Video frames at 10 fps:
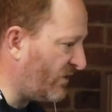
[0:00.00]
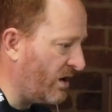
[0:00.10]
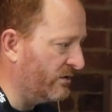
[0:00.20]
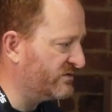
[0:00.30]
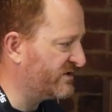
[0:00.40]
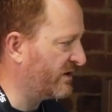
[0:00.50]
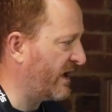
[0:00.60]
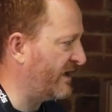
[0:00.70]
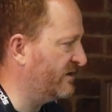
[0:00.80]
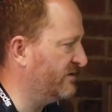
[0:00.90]
I also
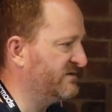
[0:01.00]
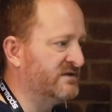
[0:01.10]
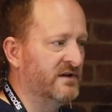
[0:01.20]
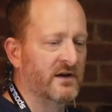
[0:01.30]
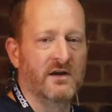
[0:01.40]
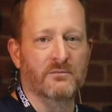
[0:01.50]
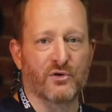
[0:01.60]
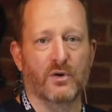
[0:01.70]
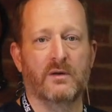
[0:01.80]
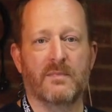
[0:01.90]
can use
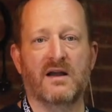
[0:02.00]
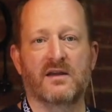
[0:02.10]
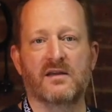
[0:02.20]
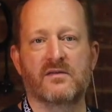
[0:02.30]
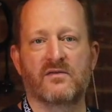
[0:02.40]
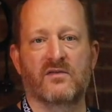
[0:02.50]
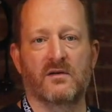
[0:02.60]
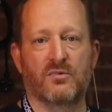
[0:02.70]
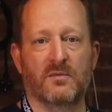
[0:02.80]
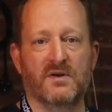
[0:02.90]
brewing buckets, so I'll
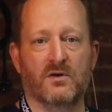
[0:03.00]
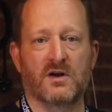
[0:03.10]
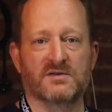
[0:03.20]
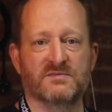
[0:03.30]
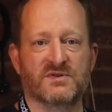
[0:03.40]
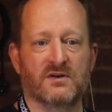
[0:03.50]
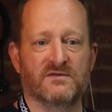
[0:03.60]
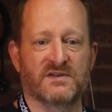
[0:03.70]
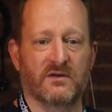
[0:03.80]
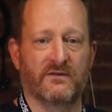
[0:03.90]
probably knock out some
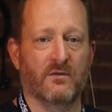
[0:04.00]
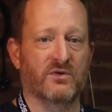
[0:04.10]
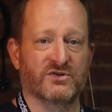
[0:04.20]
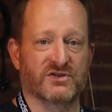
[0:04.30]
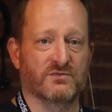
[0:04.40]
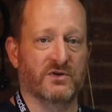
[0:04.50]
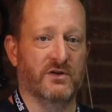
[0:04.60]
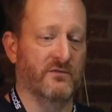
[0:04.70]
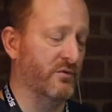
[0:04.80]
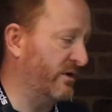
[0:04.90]
shelves. So if I just want to
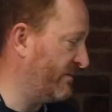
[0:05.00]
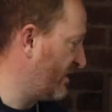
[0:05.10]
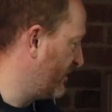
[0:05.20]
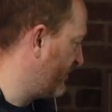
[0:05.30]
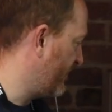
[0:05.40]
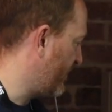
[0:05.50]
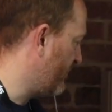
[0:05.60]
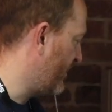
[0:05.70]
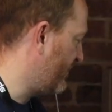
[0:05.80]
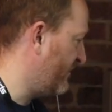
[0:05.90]
use brewing buckets for some
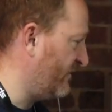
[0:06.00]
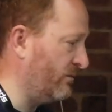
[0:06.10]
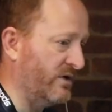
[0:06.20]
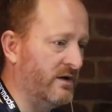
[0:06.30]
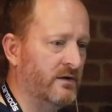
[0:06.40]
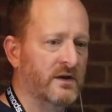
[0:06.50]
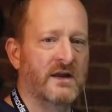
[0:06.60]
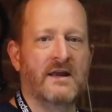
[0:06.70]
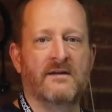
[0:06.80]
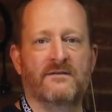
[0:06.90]
reason, if I want a
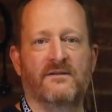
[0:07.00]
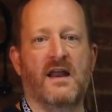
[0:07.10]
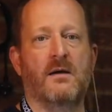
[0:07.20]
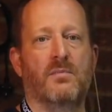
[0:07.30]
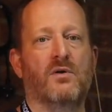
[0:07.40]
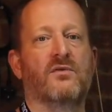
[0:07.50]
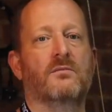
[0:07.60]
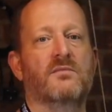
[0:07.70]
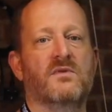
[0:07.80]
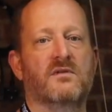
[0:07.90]
flat
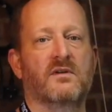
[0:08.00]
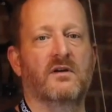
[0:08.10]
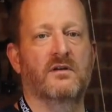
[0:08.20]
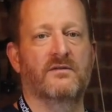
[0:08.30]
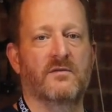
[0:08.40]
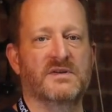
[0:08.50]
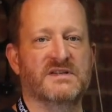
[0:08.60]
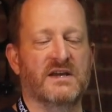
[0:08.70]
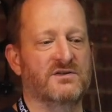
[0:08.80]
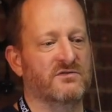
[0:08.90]
bottomed
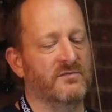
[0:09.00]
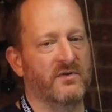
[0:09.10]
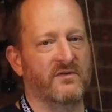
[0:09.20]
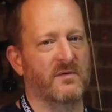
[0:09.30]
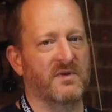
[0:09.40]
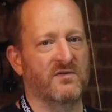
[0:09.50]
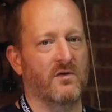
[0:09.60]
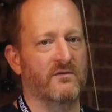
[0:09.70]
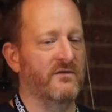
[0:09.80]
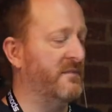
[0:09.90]
fermentation, or I'm doing something
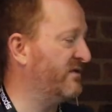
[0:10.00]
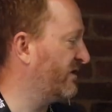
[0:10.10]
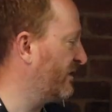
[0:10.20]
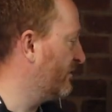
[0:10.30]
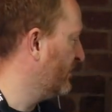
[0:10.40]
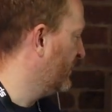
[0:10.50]
top fermenting